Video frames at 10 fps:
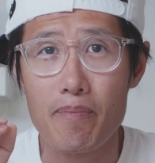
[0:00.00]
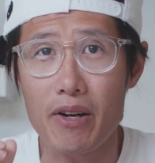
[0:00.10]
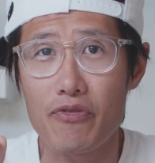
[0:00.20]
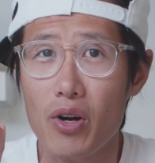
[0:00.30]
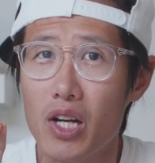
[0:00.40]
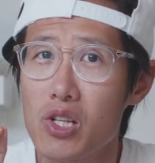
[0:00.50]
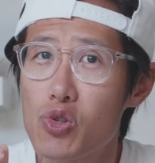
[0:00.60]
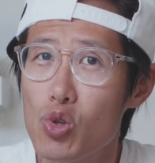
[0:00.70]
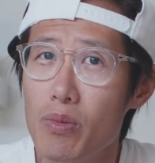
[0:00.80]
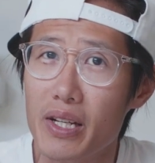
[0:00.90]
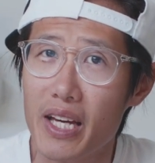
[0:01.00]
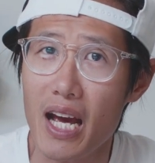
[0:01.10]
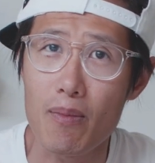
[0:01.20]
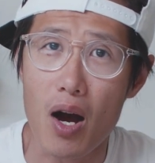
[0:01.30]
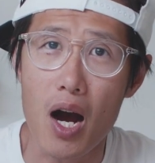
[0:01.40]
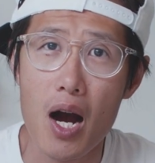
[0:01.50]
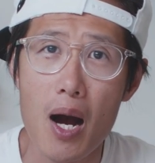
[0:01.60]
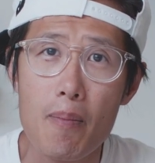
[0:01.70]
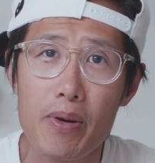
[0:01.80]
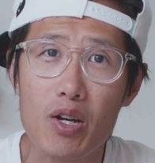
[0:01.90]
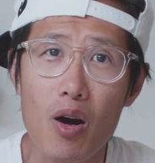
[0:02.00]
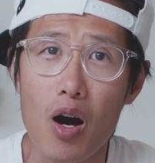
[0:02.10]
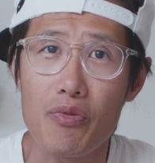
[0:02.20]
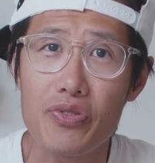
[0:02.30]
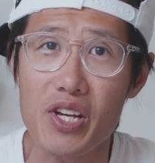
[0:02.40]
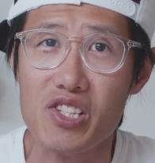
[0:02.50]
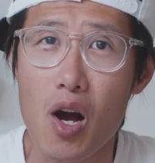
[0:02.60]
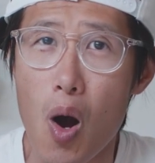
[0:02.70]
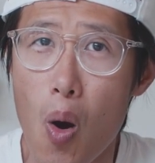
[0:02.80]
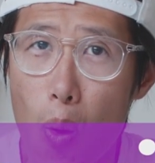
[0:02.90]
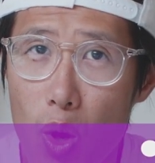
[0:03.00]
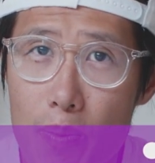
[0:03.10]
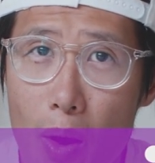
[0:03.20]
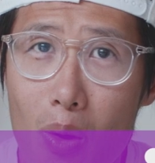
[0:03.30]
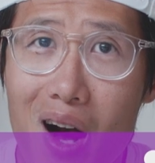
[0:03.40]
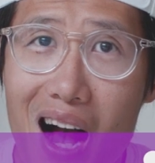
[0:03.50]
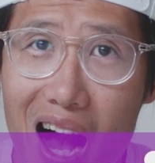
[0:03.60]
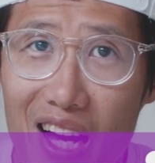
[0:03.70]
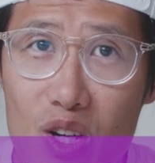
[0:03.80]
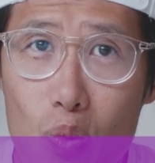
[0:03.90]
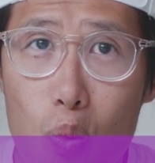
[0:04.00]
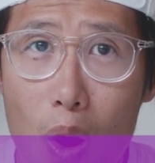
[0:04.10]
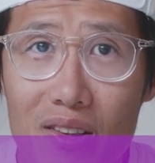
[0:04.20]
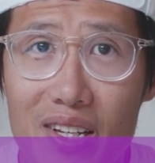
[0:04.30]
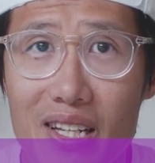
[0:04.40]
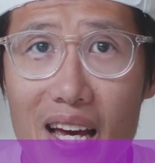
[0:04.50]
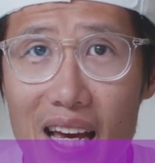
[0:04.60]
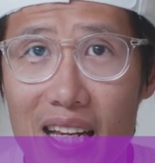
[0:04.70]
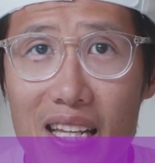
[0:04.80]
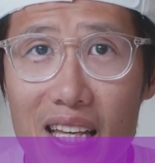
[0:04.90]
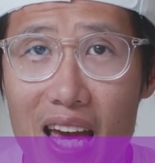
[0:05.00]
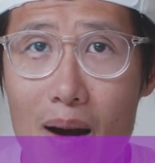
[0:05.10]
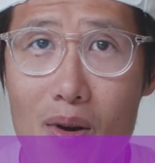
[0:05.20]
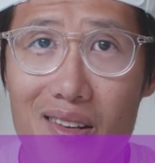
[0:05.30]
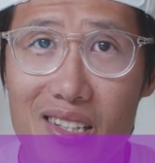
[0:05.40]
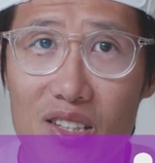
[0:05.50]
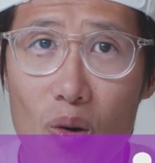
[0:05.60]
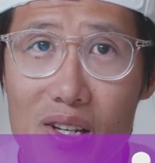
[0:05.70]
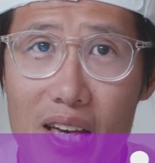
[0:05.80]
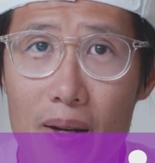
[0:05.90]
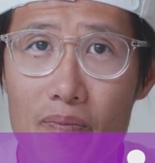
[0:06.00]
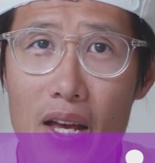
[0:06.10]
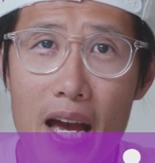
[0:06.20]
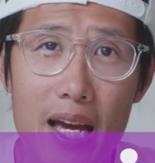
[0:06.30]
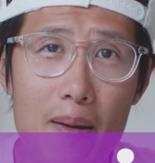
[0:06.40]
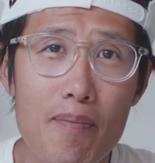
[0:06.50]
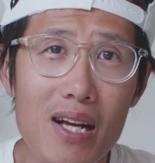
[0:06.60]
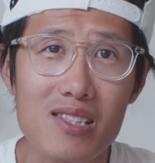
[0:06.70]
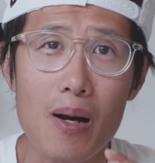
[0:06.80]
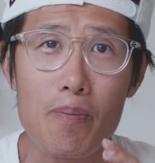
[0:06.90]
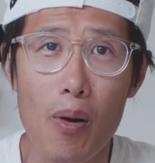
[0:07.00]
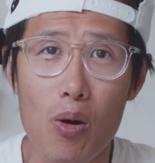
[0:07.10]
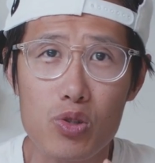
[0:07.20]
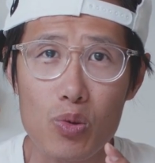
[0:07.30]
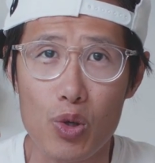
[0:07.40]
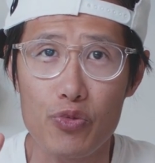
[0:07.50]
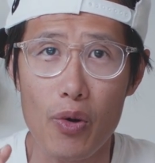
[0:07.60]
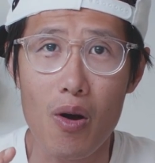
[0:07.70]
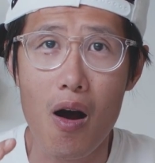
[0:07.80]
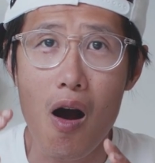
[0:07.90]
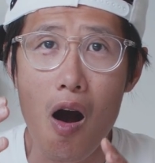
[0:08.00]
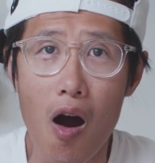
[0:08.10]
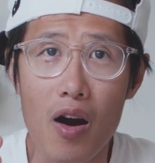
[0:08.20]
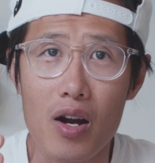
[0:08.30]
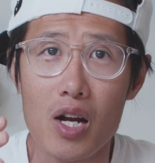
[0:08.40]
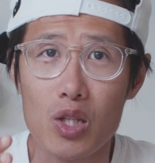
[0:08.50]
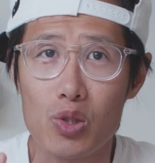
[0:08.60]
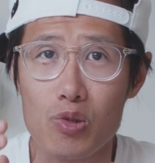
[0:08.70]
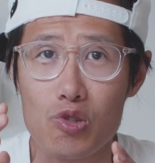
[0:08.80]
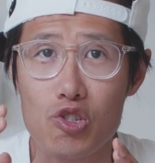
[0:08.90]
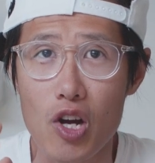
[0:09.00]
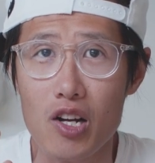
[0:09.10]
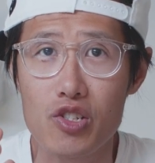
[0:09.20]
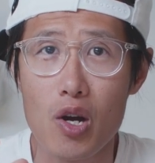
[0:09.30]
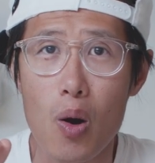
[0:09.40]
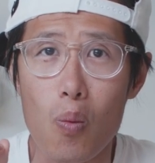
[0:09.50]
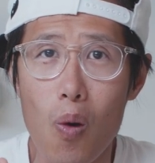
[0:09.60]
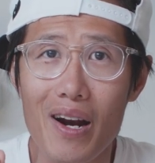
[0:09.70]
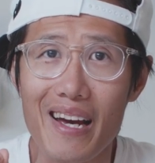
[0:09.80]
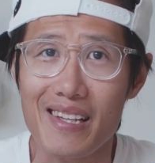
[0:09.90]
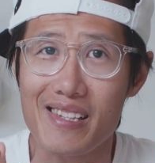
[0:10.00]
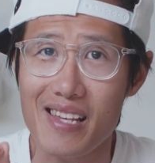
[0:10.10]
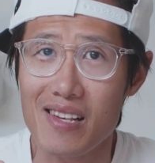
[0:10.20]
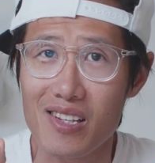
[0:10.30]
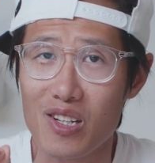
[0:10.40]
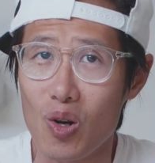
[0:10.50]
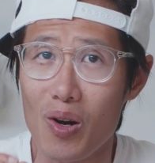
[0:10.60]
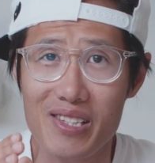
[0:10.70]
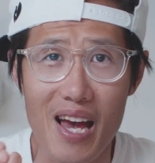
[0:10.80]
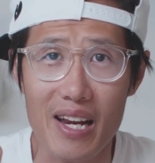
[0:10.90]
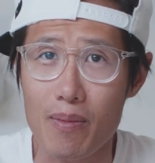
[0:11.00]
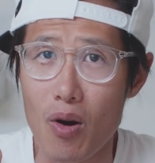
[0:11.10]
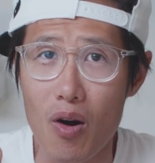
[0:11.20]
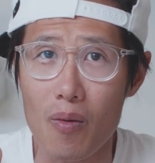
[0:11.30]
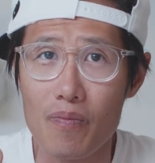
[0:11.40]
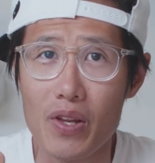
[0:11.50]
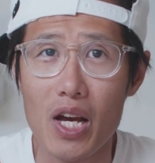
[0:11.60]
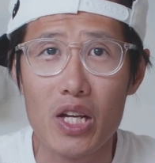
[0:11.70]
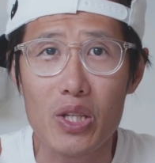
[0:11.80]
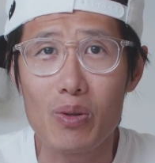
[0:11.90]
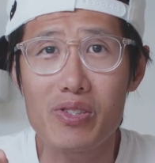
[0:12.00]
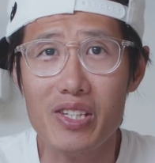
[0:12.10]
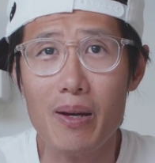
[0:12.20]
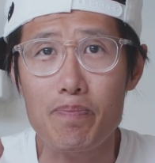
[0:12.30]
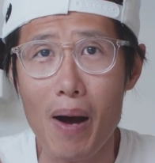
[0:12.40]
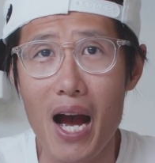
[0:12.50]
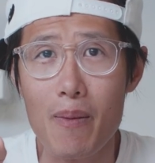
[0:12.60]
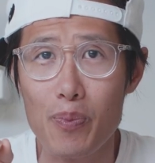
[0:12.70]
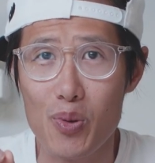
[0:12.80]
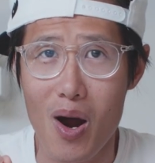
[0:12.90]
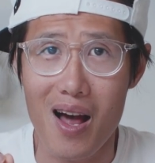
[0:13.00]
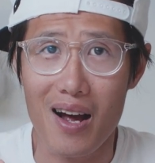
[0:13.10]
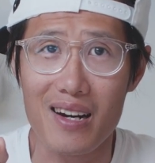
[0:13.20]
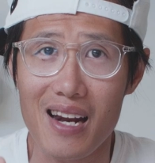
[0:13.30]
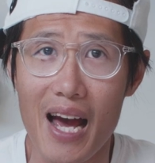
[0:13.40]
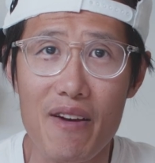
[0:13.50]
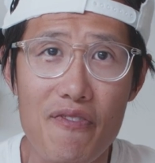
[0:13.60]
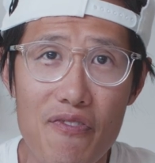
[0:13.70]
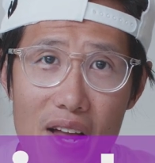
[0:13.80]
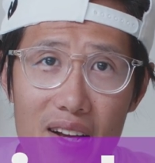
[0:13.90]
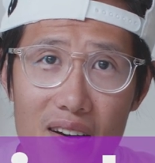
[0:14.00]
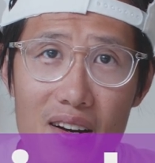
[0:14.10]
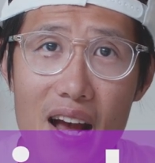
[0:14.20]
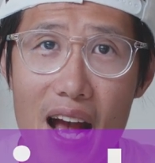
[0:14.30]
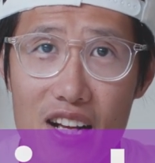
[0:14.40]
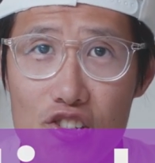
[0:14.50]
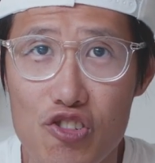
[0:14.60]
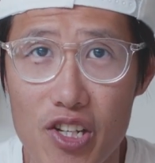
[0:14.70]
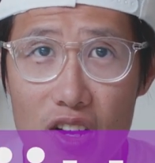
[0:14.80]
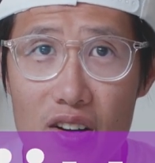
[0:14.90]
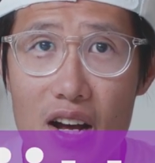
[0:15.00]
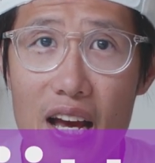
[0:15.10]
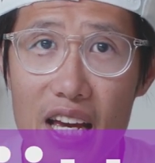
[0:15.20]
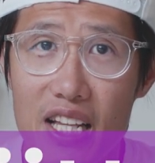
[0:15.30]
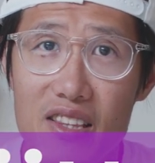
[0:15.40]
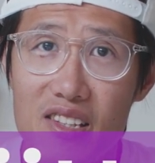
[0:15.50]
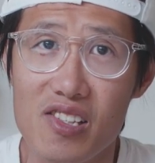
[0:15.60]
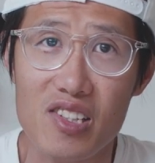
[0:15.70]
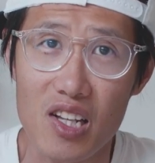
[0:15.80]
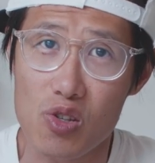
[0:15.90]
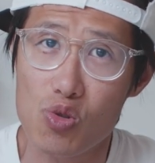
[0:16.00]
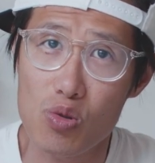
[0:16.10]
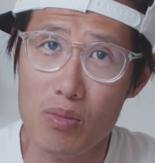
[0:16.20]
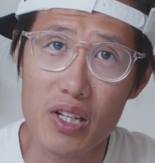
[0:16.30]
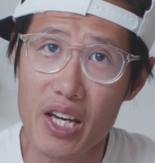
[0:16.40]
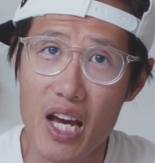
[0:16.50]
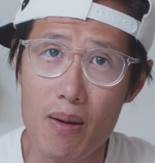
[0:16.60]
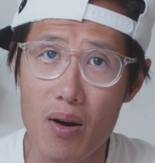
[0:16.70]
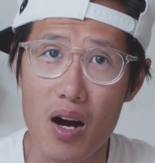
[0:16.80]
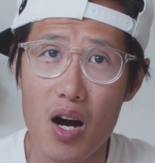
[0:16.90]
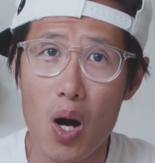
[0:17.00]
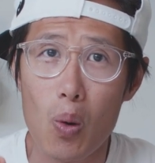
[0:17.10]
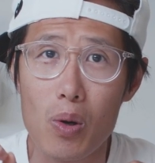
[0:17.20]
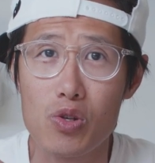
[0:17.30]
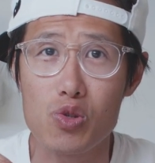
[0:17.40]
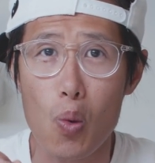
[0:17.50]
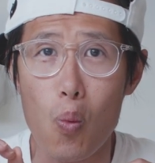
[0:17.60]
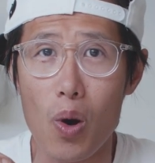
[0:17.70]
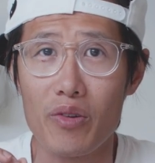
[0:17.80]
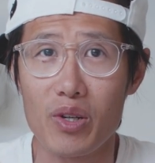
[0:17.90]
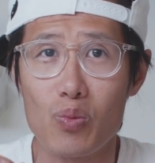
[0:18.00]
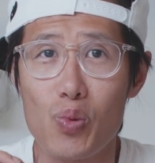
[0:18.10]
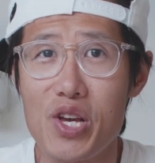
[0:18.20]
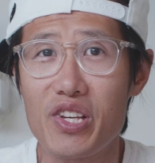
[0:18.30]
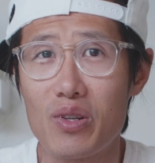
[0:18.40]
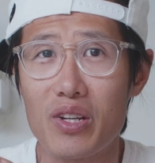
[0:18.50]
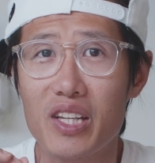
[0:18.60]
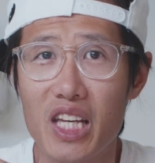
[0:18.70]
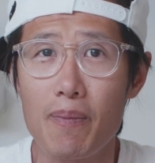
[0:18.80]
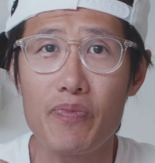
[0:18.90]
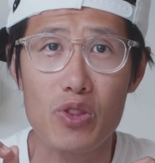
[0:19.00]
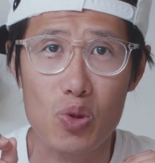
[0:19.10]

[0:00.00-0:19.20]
But for consumer camera, because of this horrible unwanted in camera denoising, it makes the post workflow hard to judge what is sensor noise anymore. You see byproduct like flicker and jitter in this consumer camera, which is one of the reason give